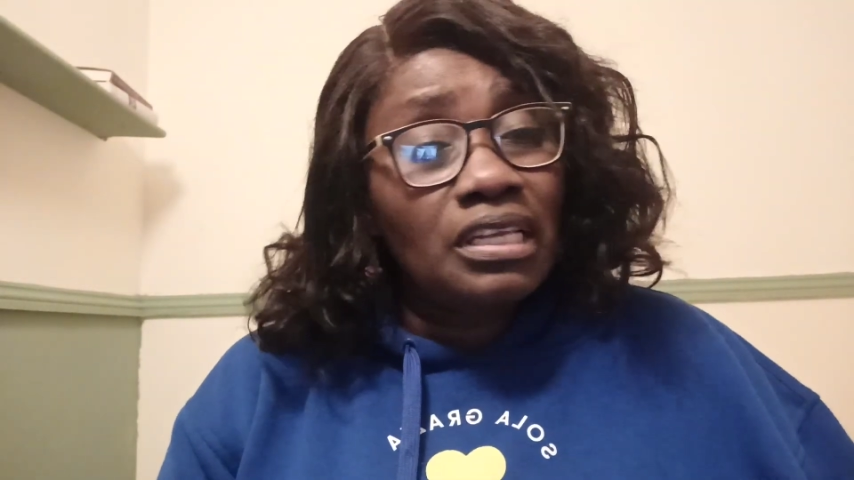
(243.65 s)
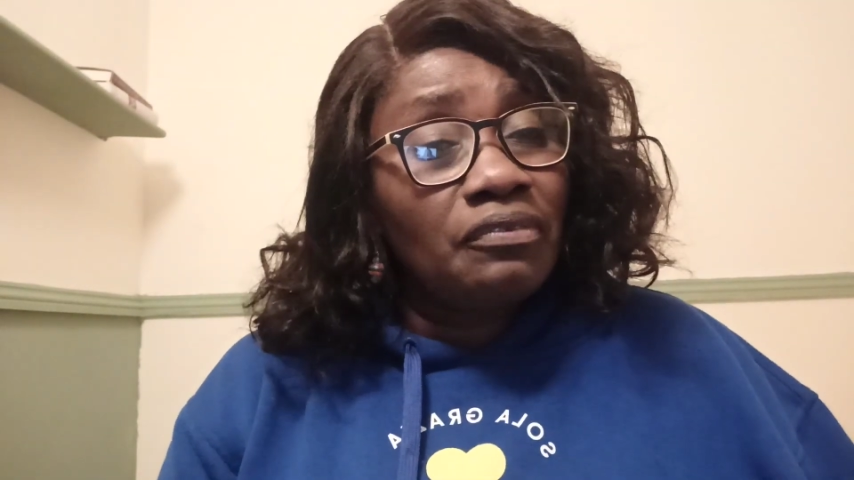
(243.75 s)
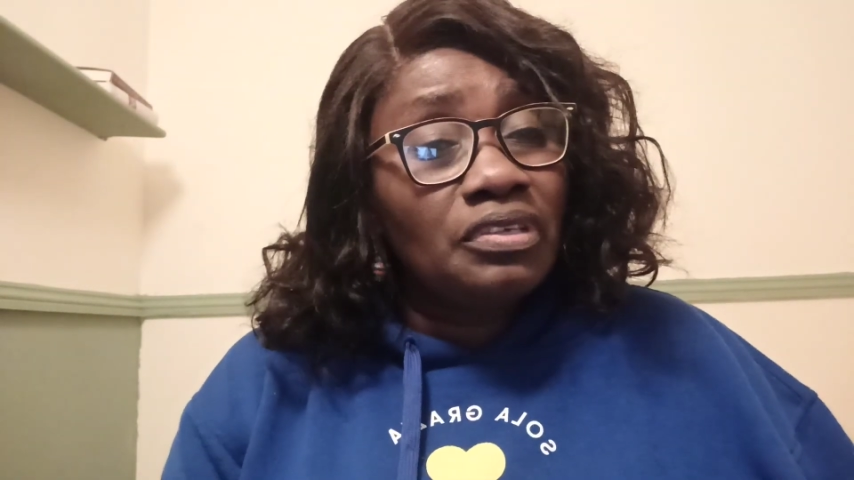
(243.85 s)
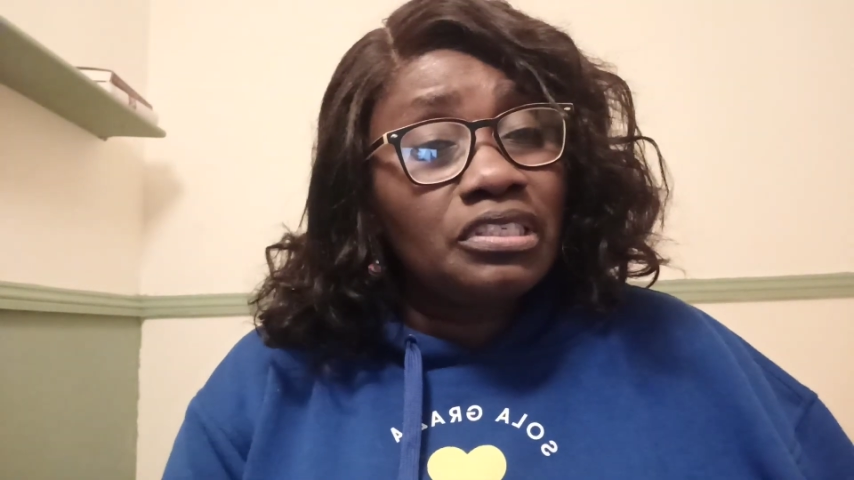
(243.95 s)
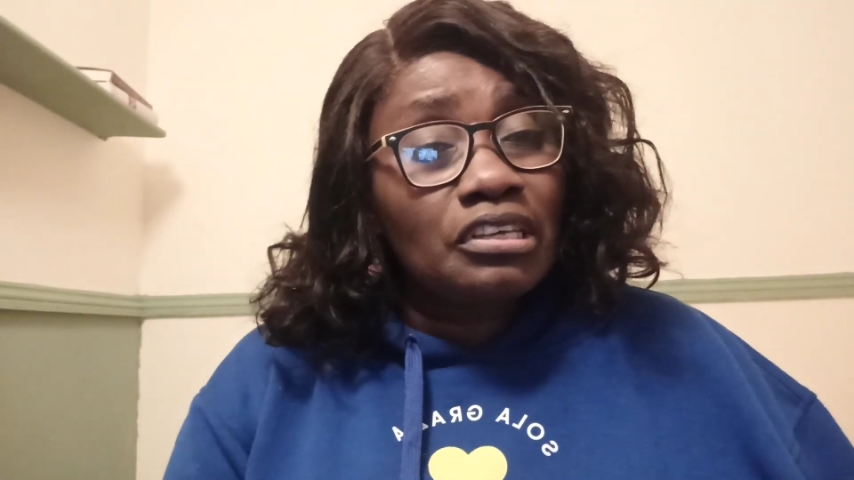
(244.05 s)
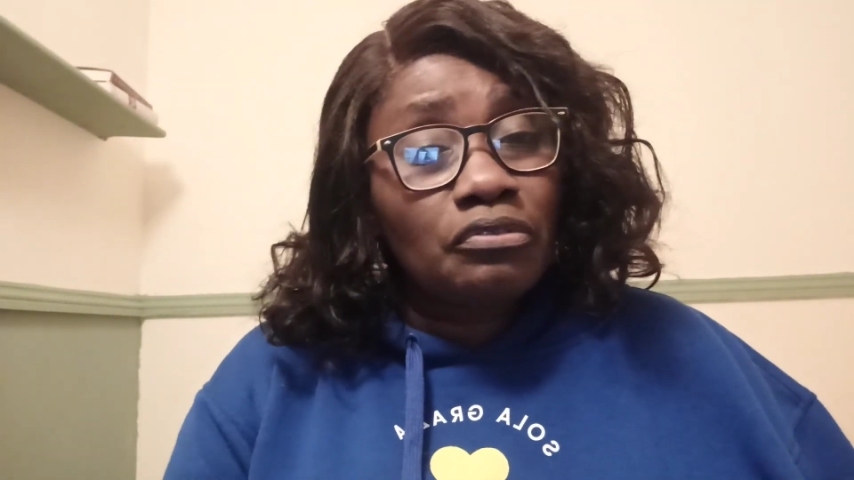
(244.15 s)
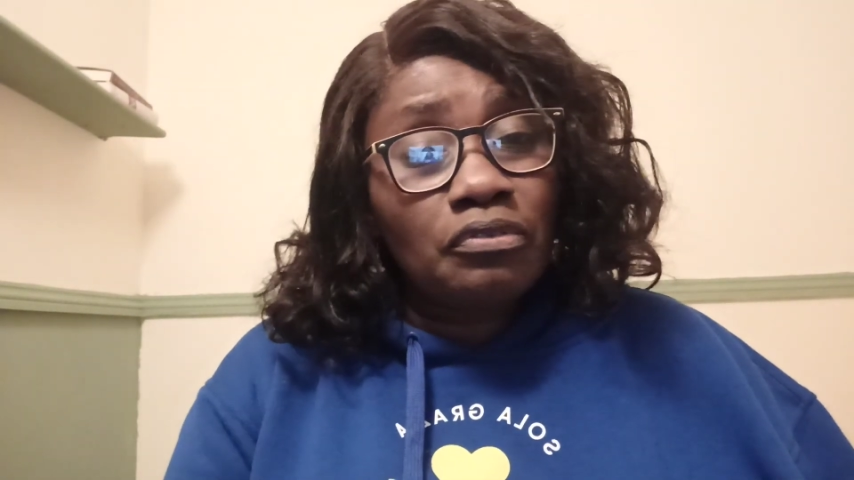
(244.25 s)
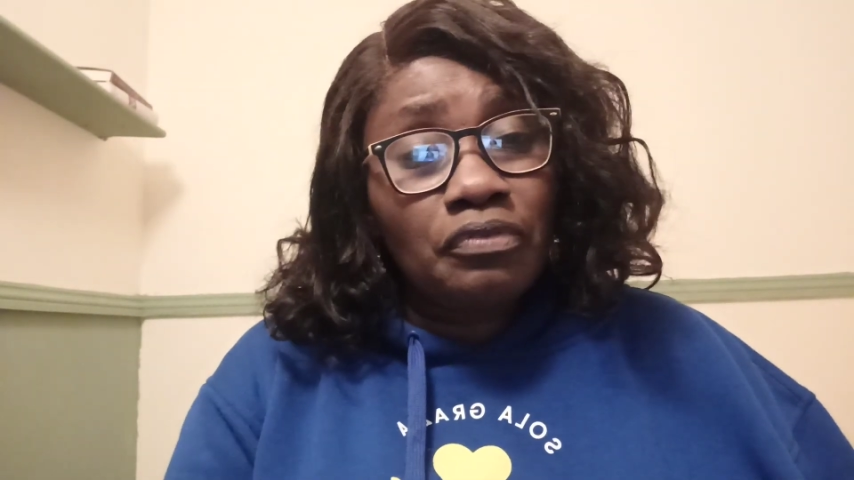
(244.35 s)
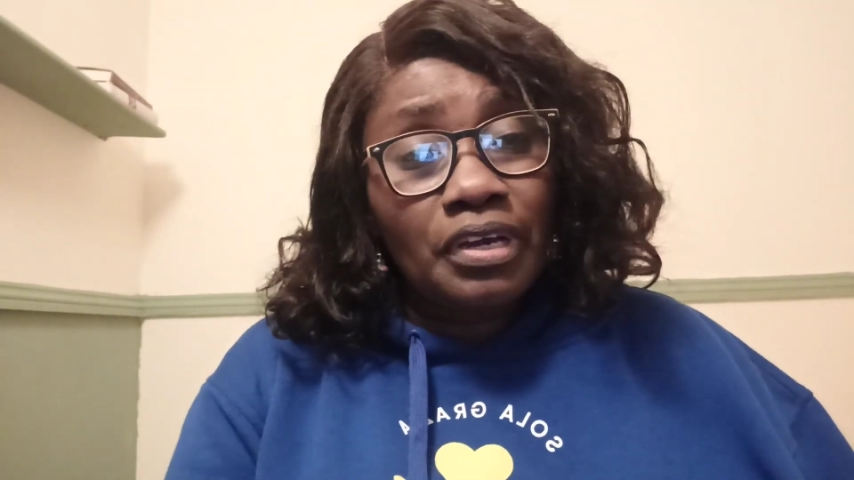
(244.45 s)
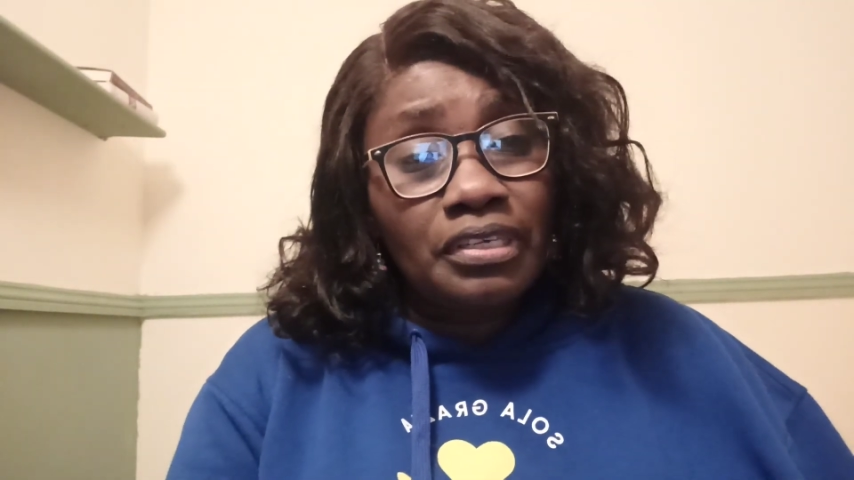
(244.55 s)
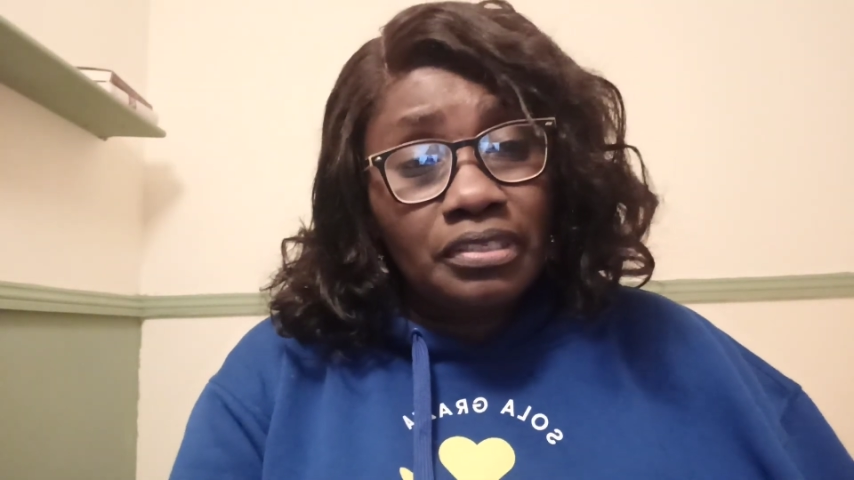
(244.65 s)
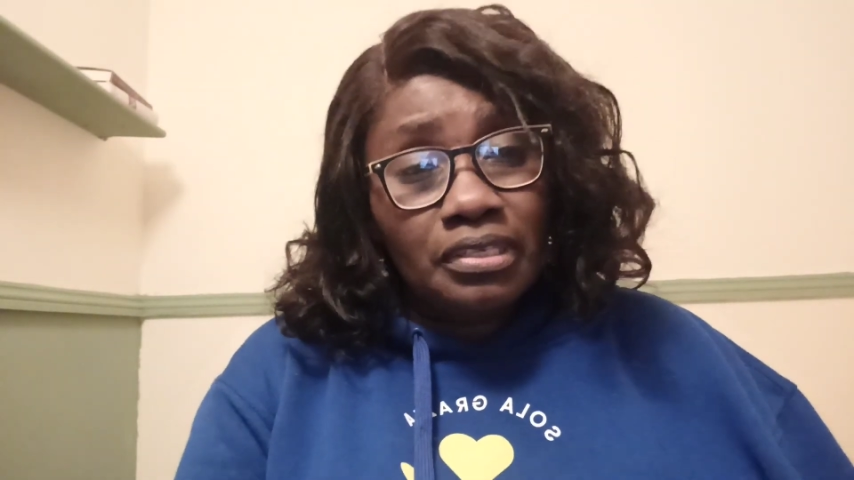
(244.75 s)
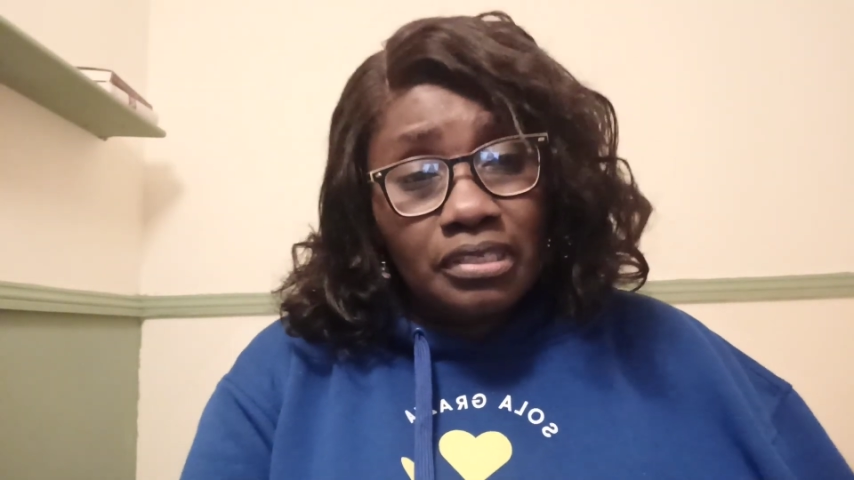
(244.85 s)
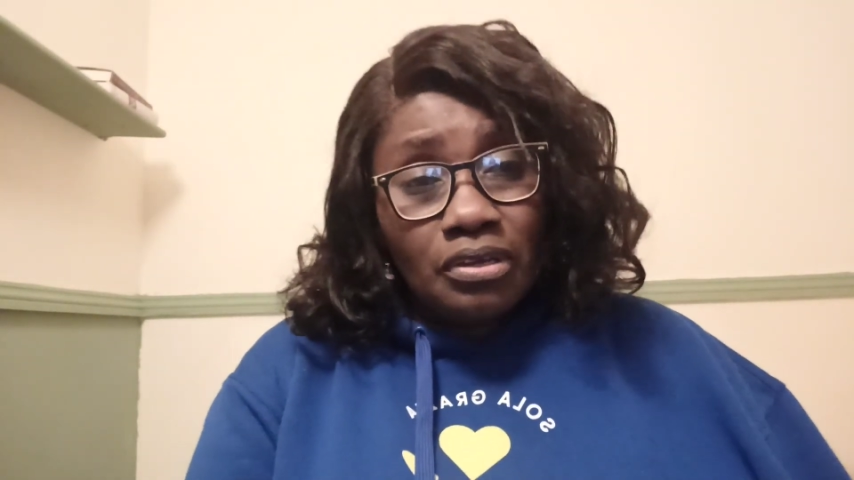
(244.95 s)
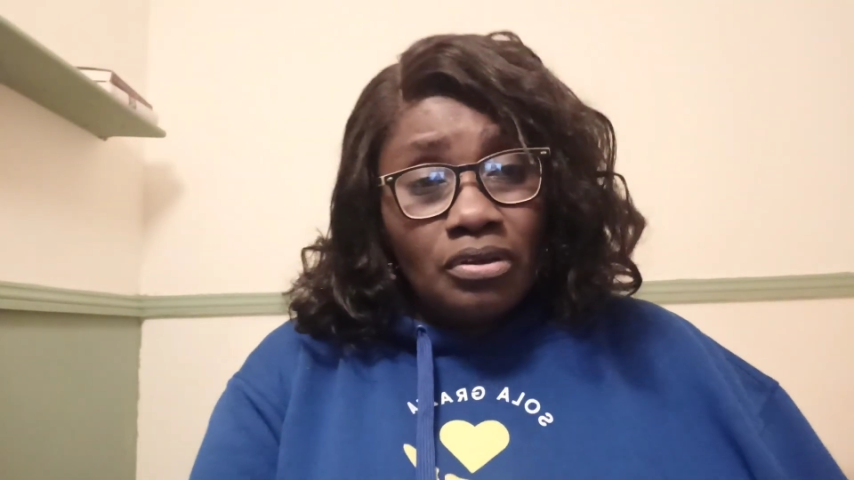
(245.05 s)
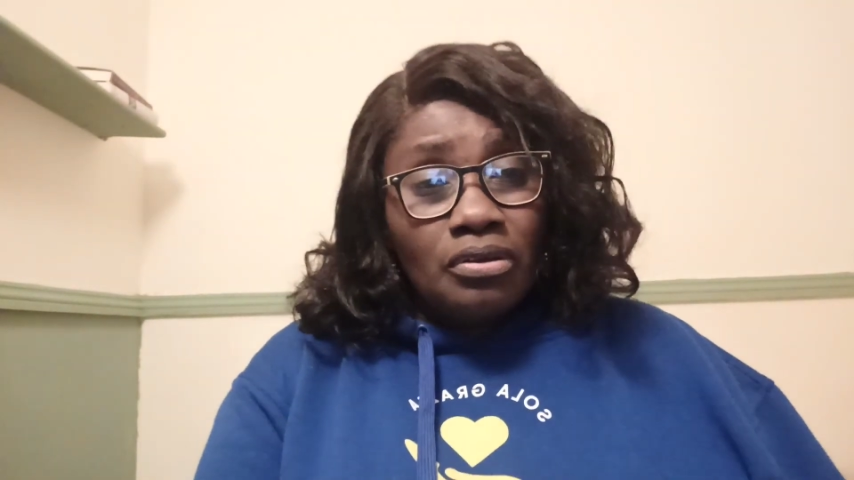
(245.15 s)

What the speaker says: living sacrifices